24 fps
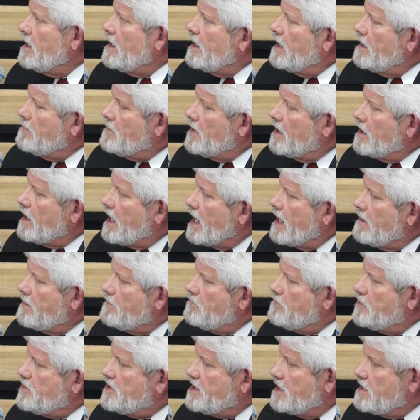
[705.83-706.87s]
But I
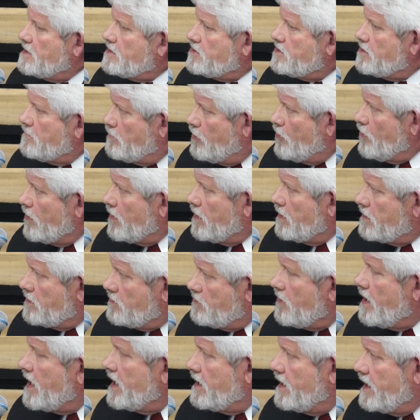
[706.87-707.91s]
did support
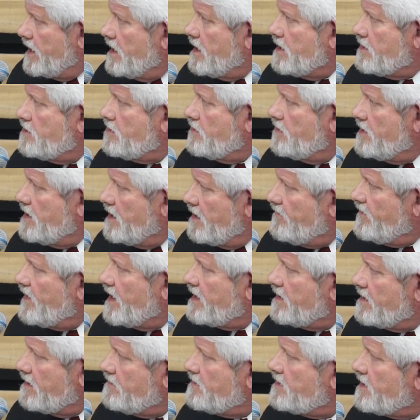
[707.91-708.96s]
trying to get to the
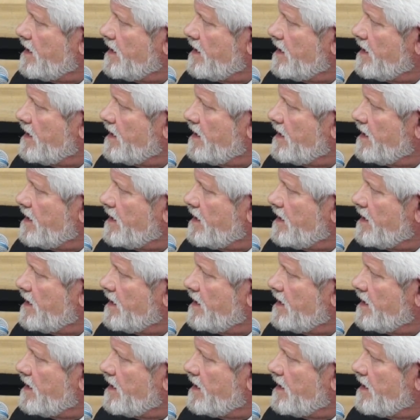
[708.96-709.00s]
effective